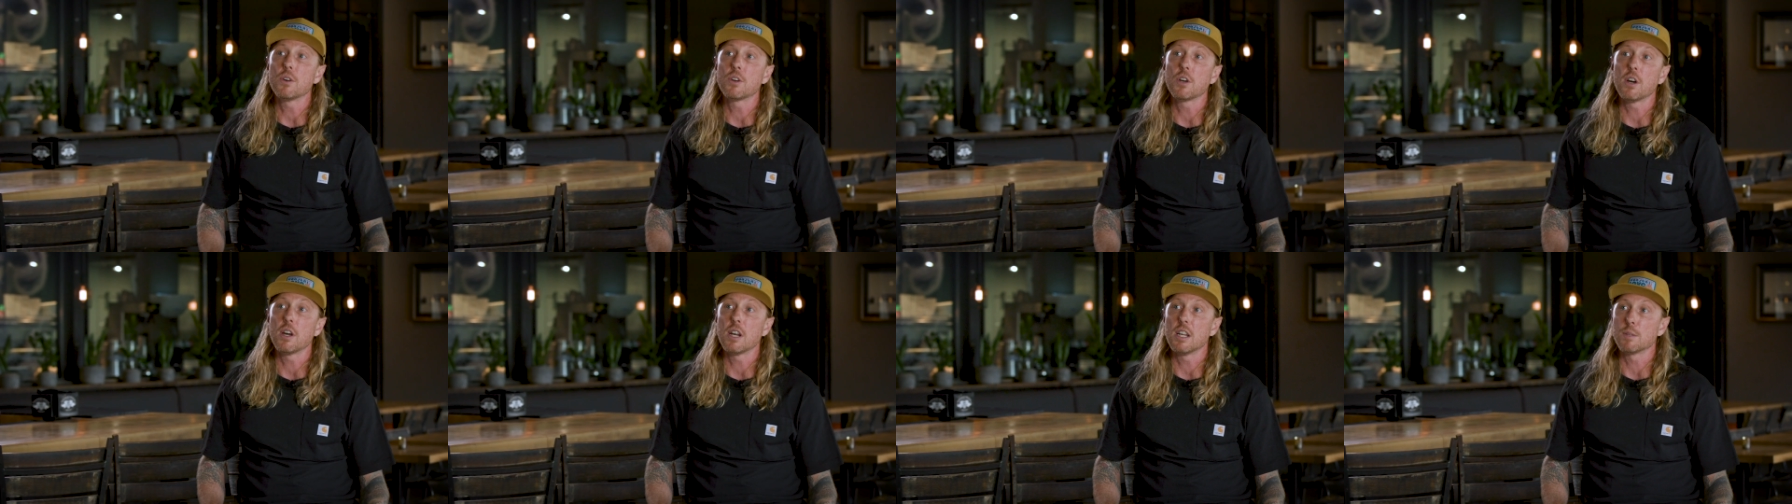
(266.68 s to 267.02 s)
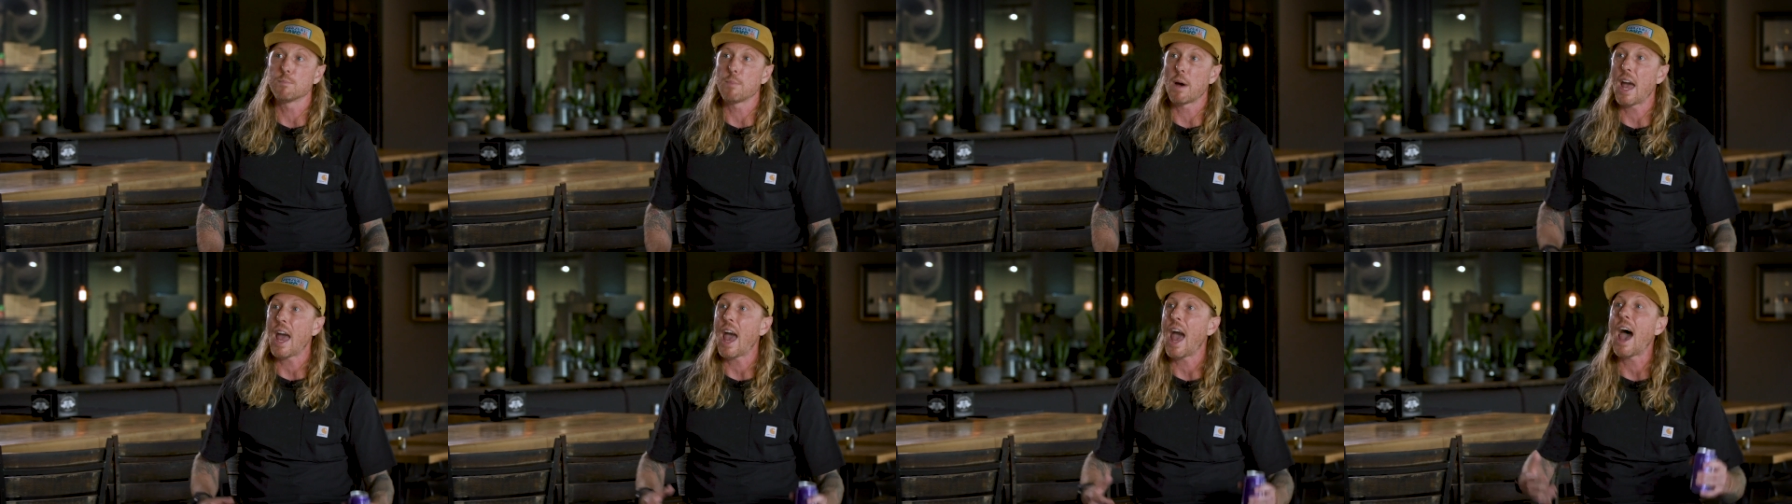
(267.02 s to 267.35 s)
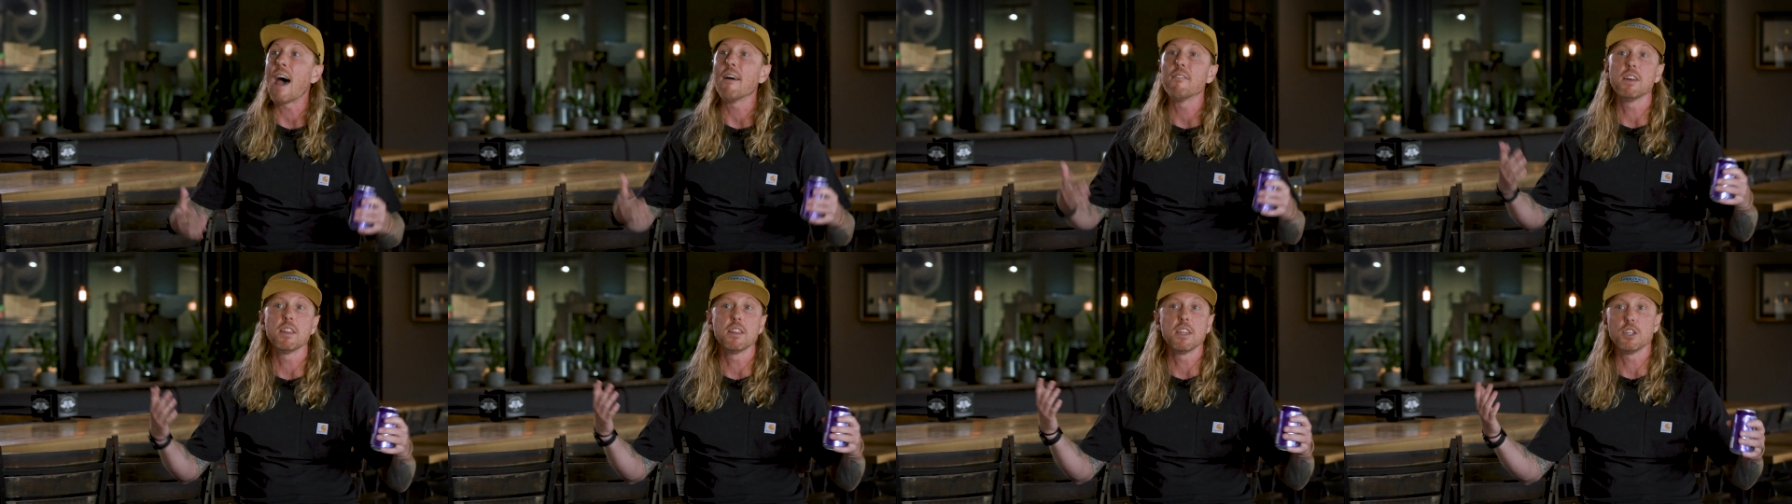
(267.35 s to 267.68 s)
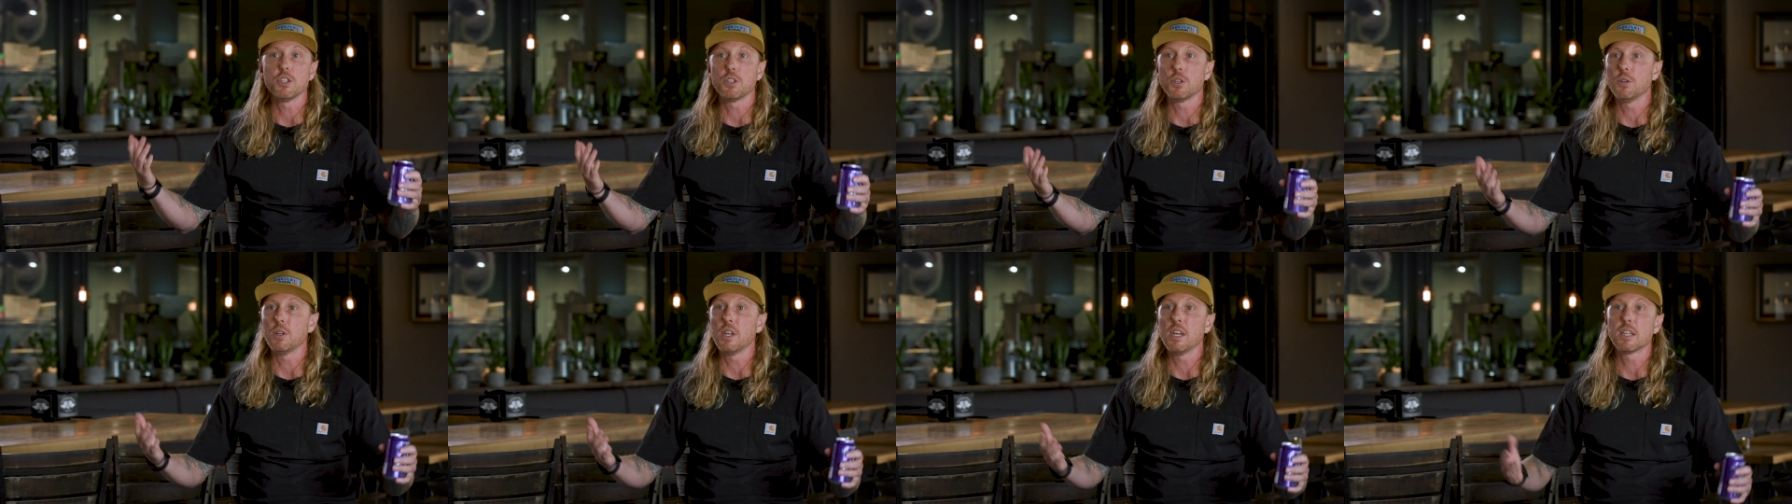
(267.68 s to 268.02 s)
you could is by having
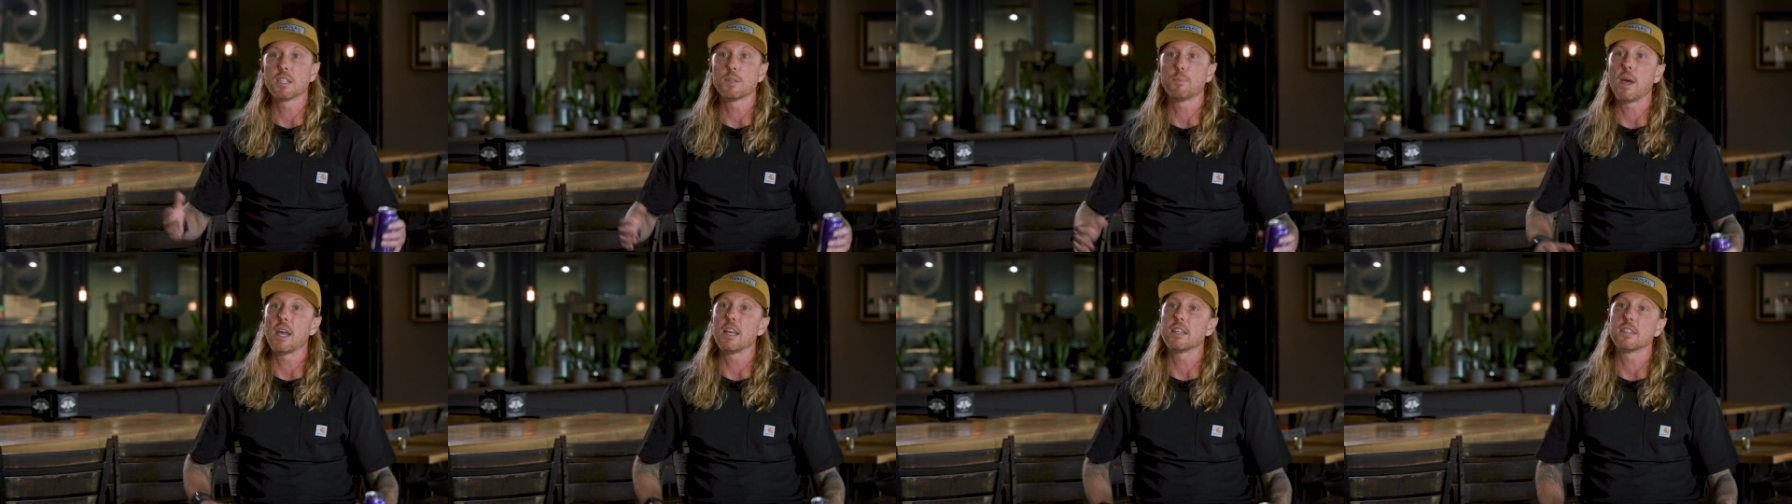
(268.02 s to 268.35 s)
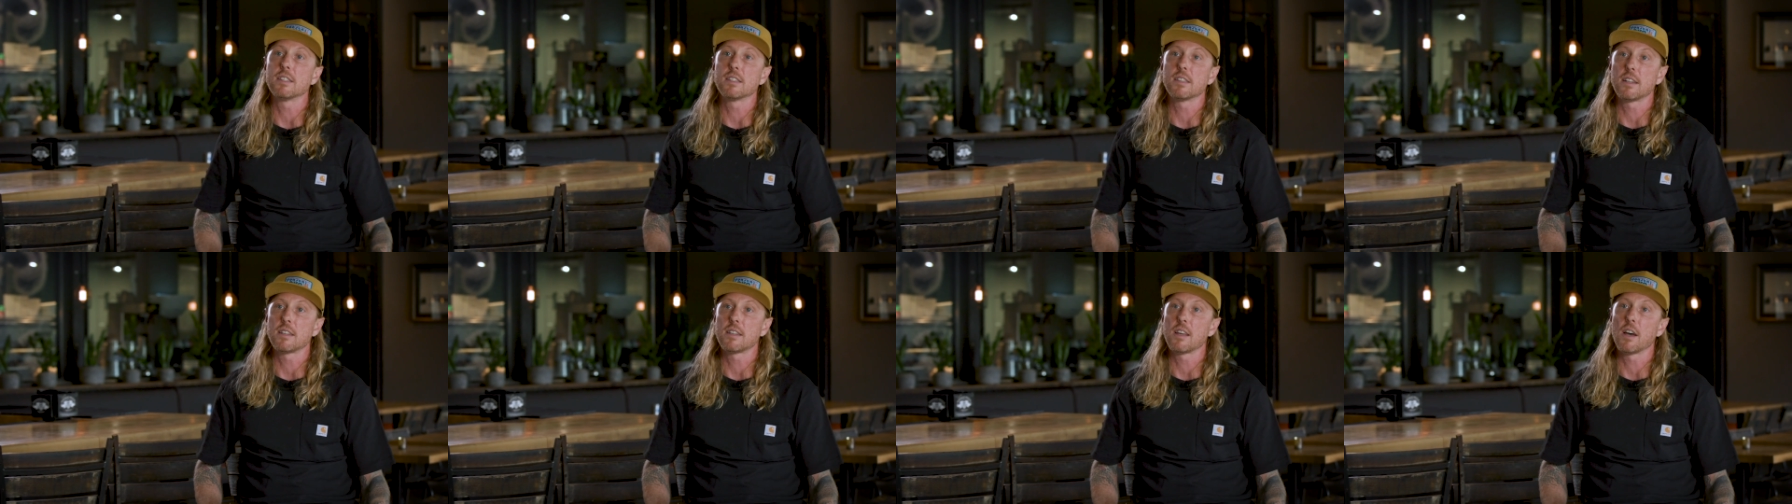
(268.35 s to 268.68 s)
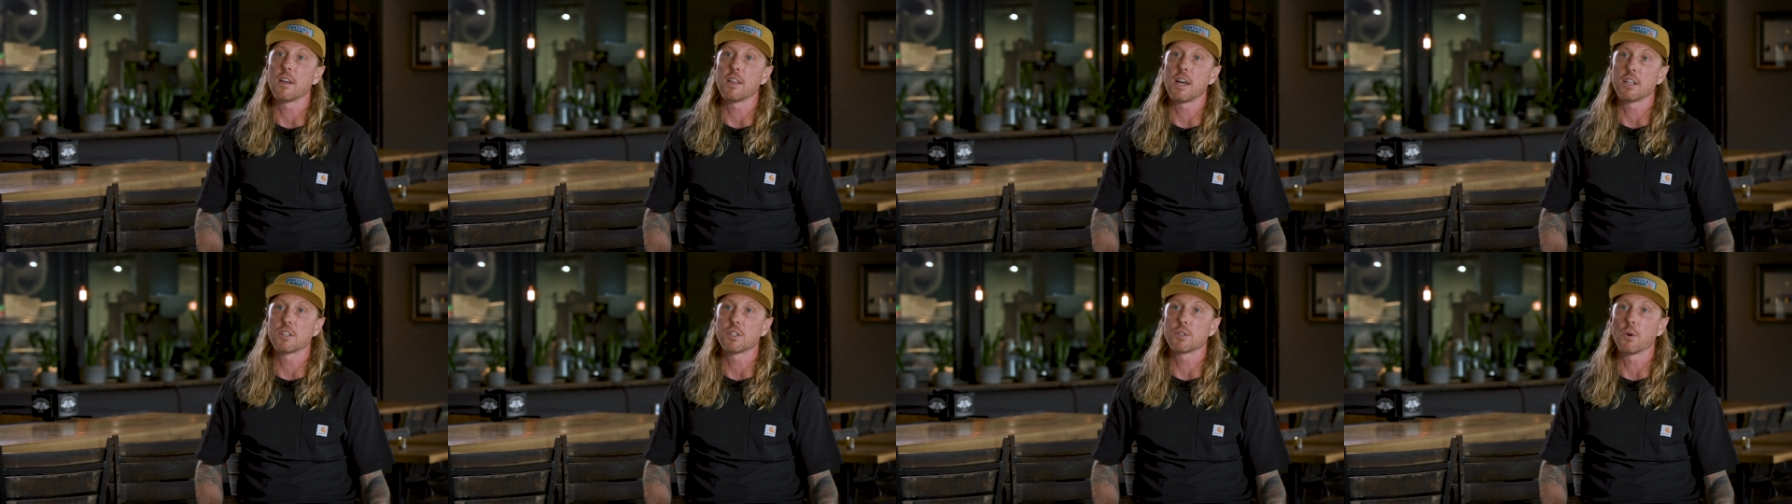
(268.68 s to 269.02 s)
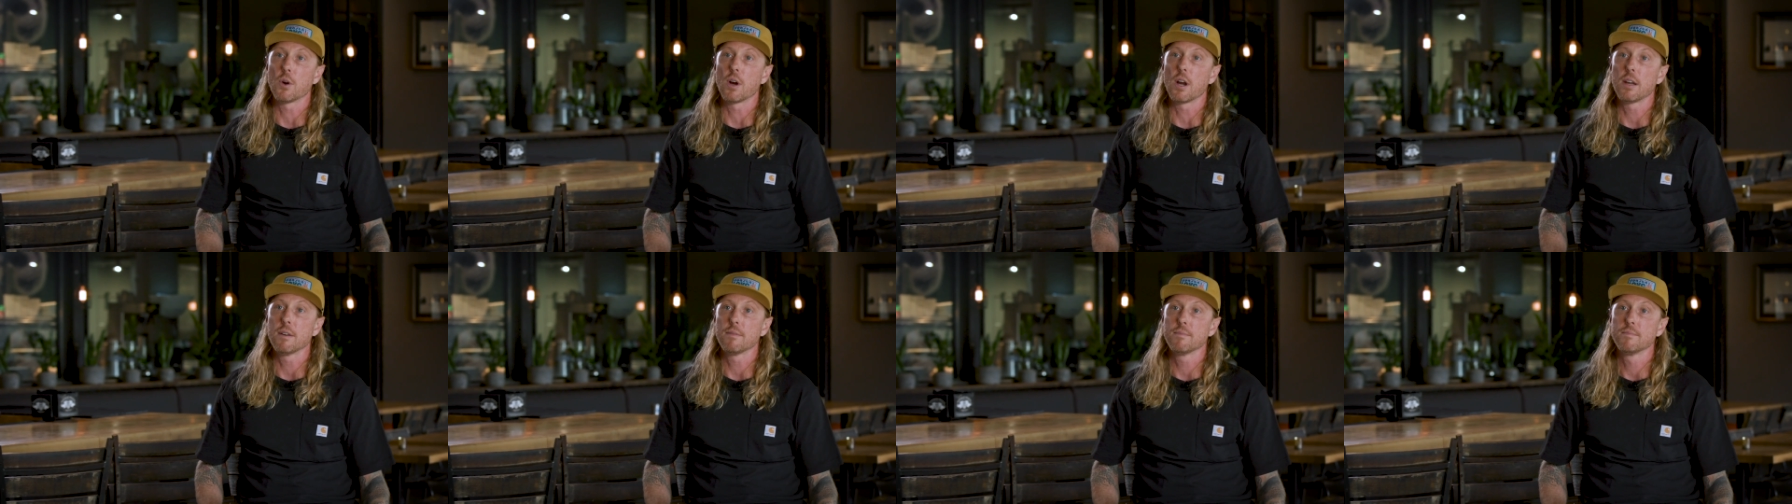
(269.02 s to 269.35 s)
these unique spaces that tell that
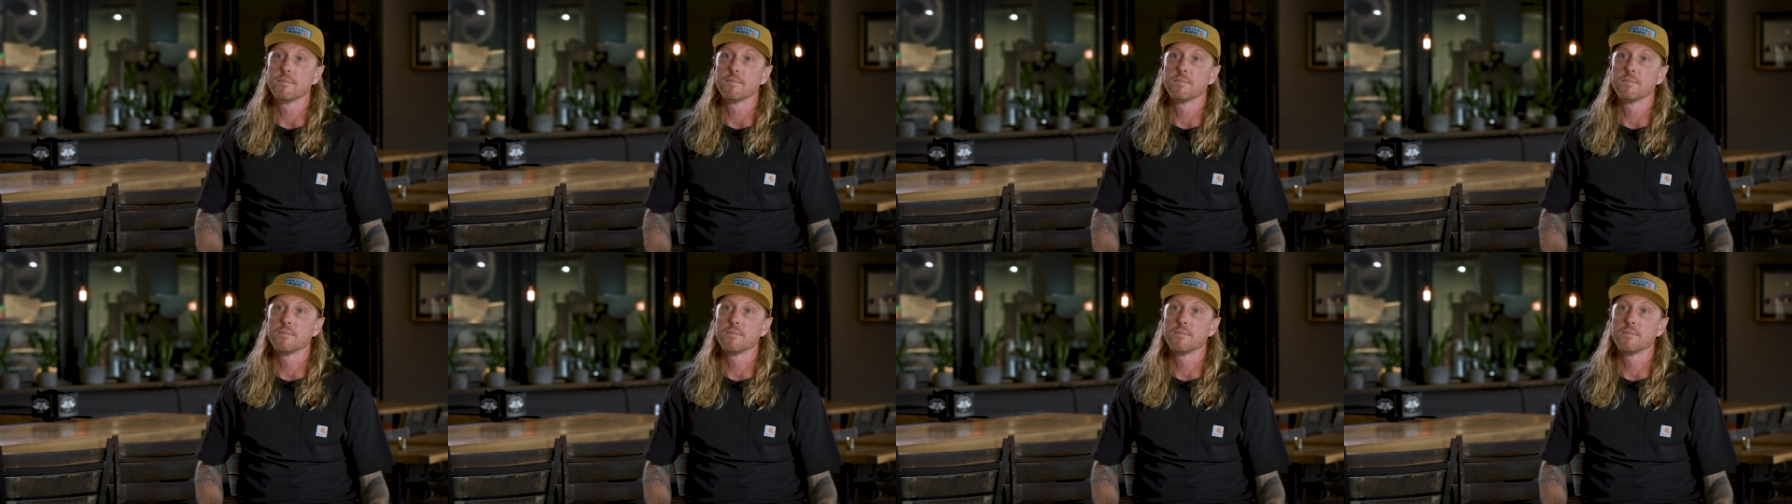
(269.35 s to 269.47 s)
story.